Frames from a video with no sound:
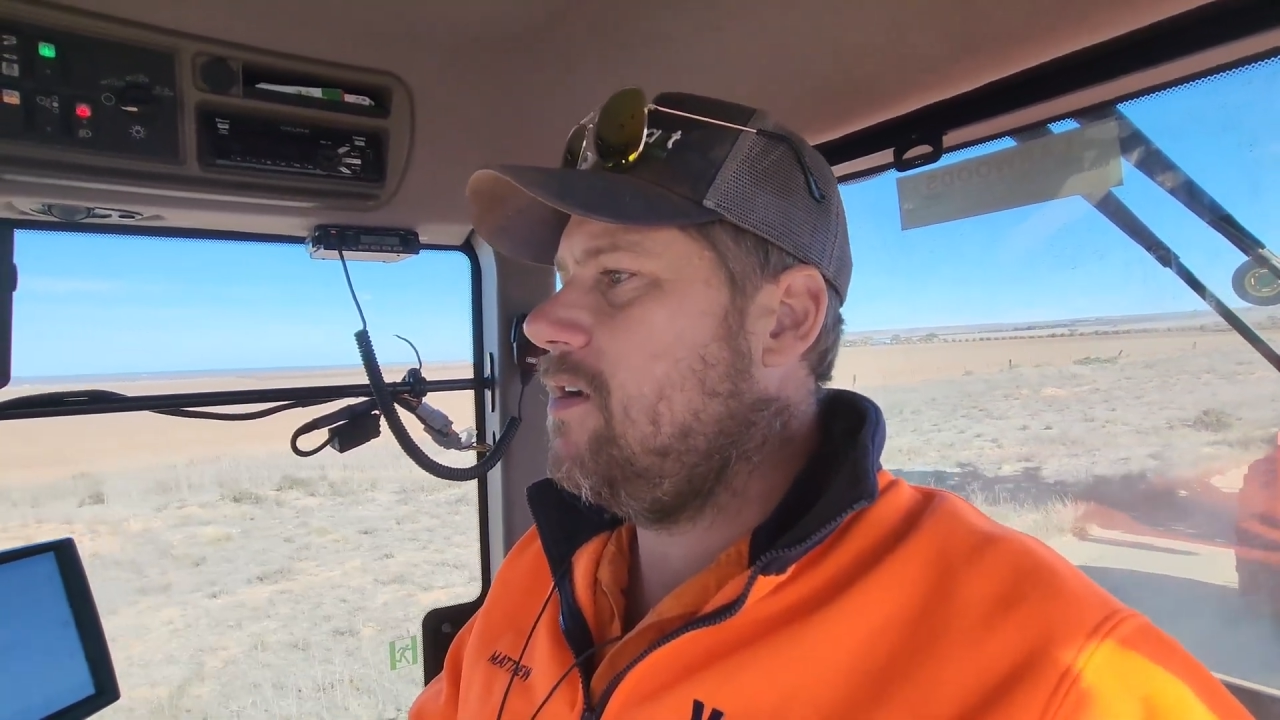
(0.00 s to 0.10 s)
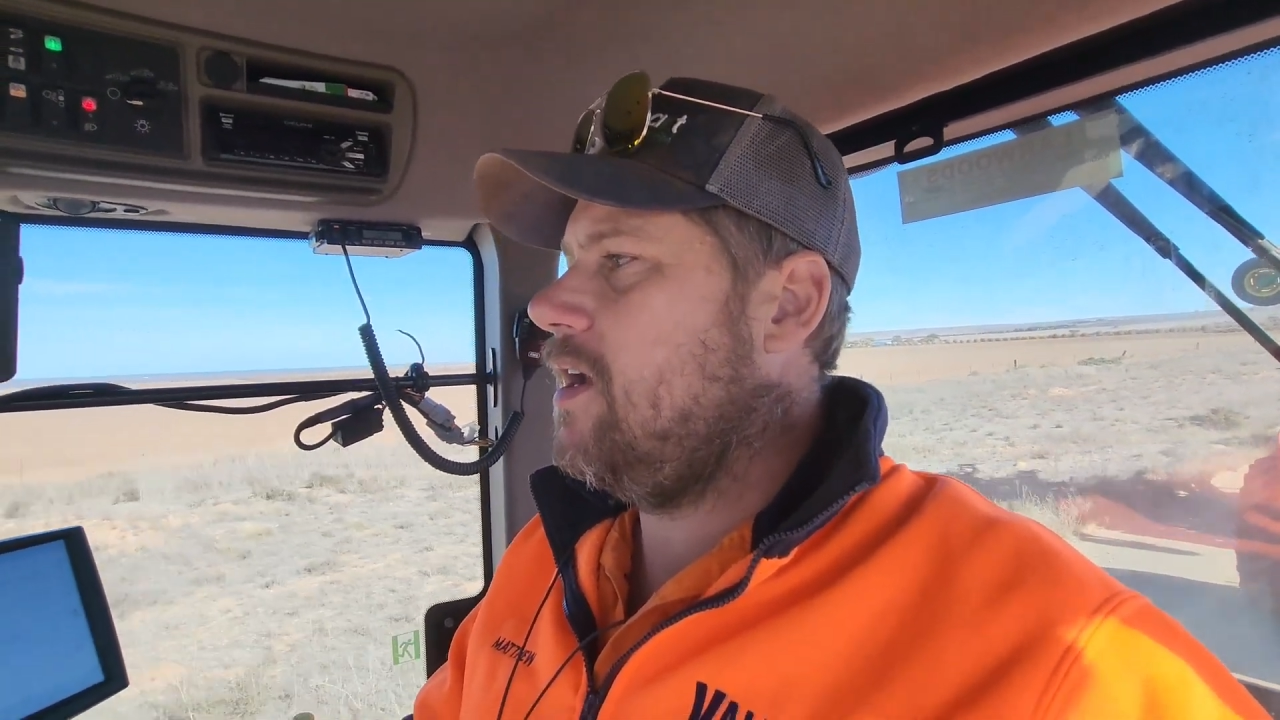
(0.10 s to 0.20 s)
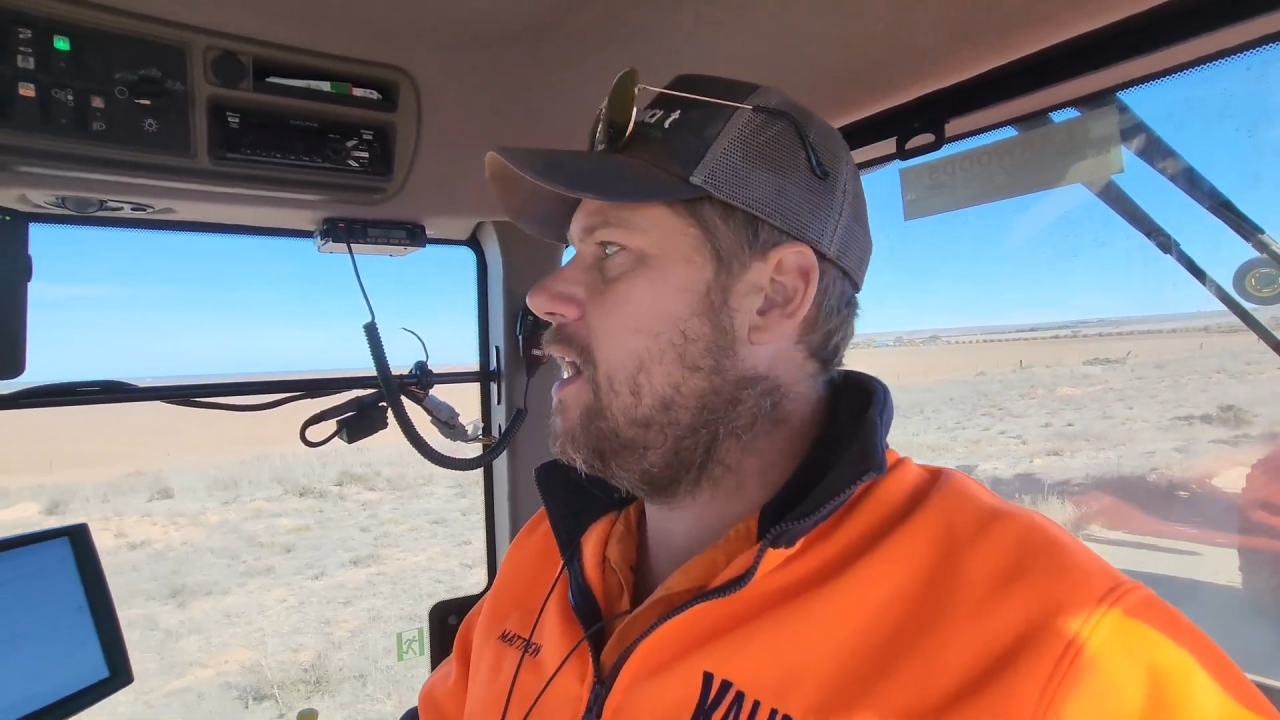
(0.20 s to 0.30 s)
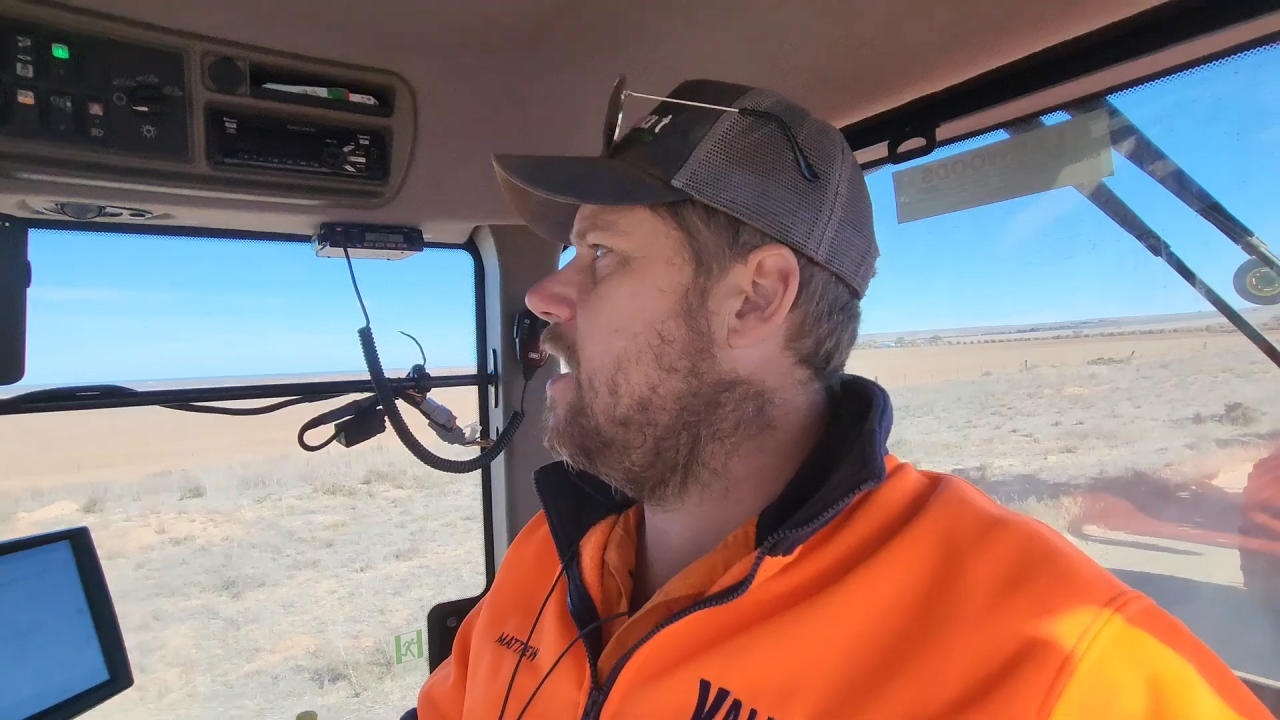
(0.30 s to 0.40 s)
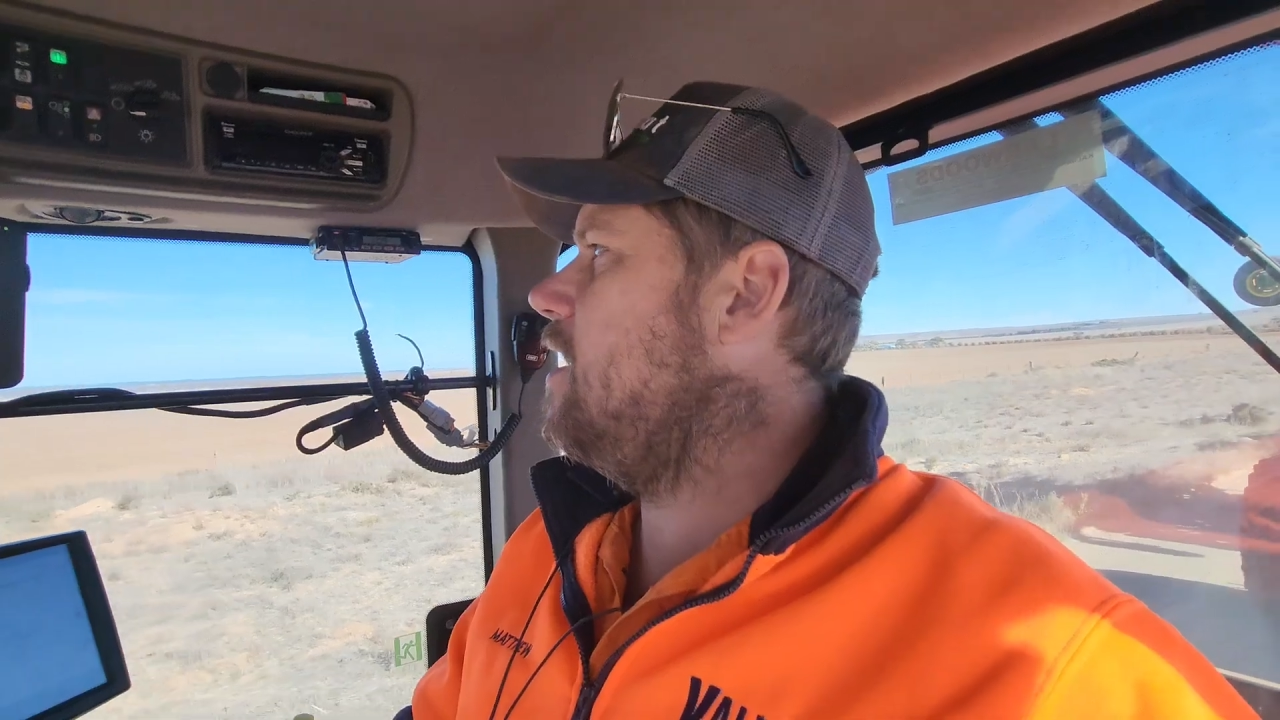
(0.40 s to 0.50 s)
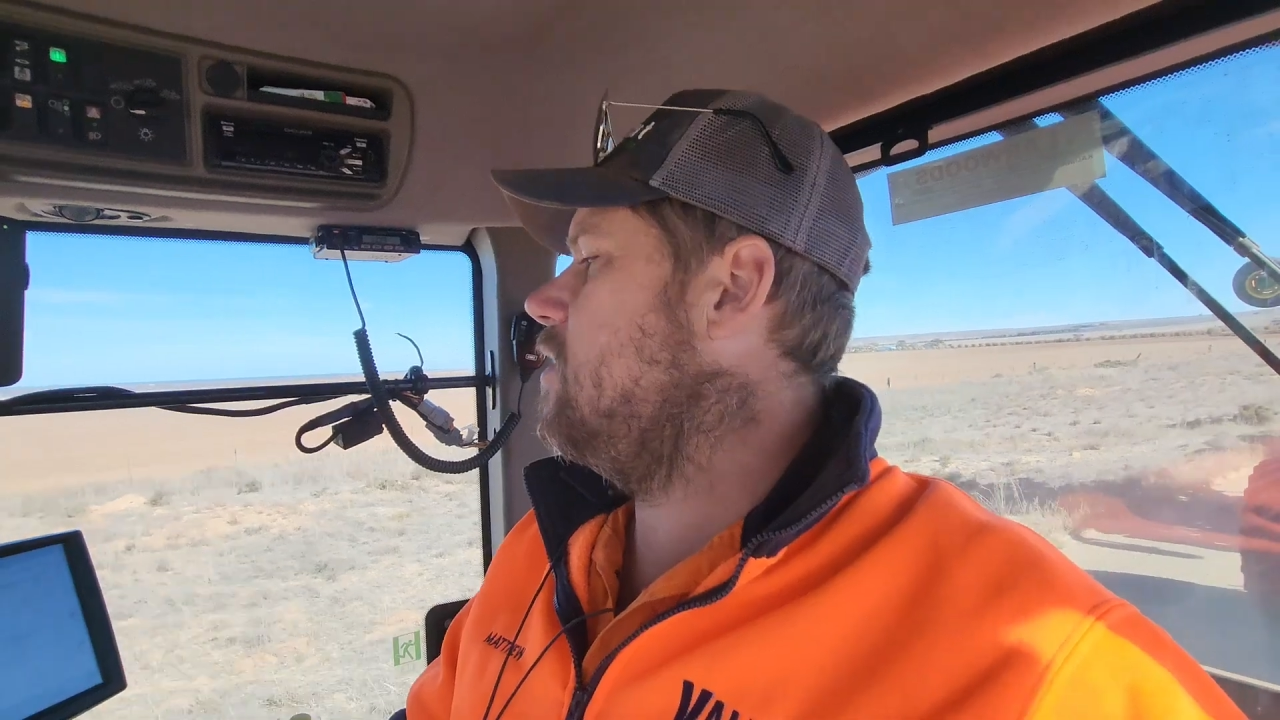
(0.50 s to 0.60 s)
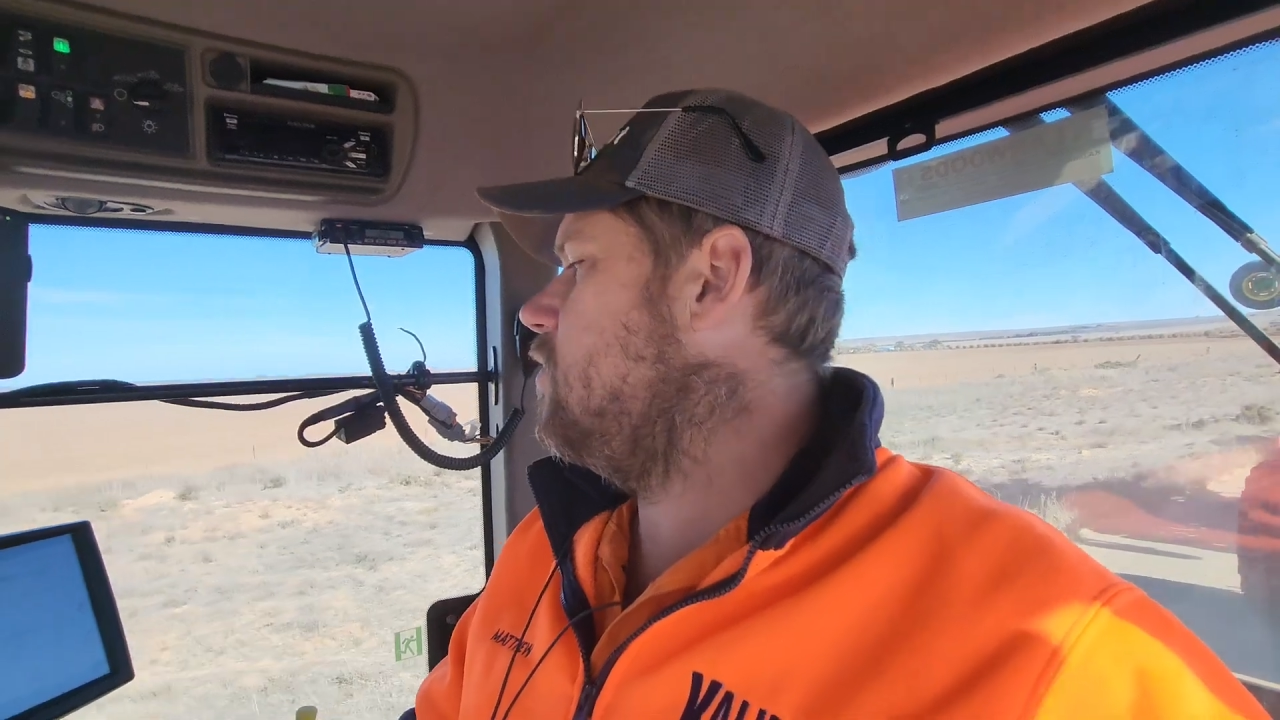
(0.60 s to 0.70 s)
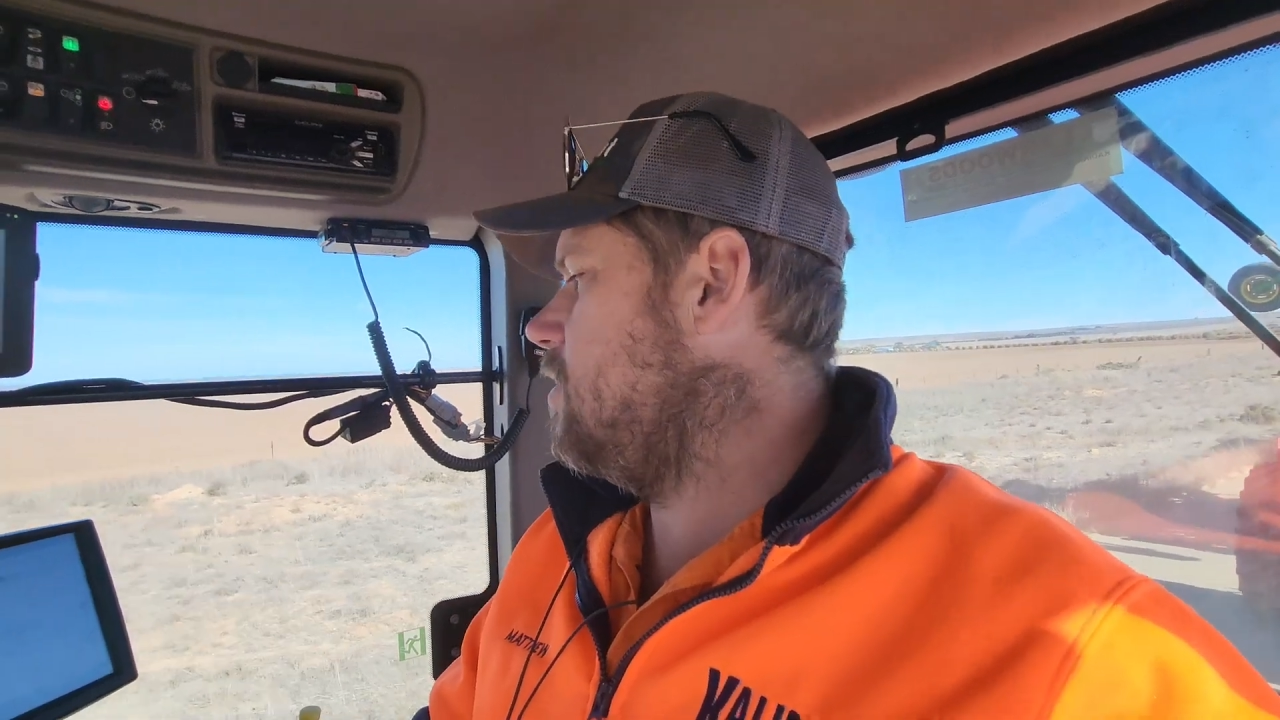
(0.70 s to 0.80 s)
and